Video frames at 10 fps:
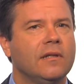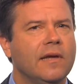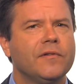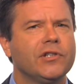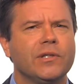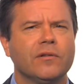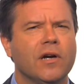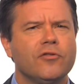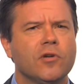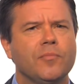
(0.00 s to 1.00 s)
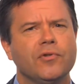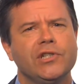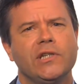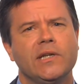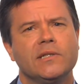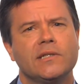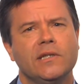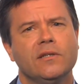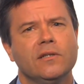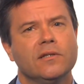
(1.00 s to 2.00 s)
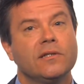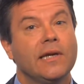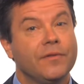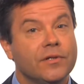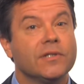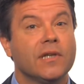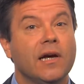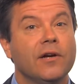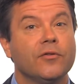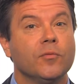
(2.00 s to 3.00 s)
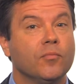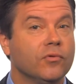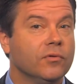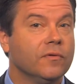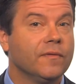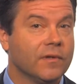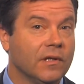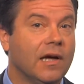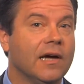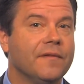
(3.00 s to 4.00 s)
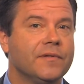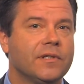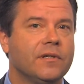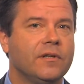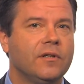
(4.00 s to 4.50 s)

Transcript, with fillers: leveraging their underappreciated skills and their desire to improve their lives.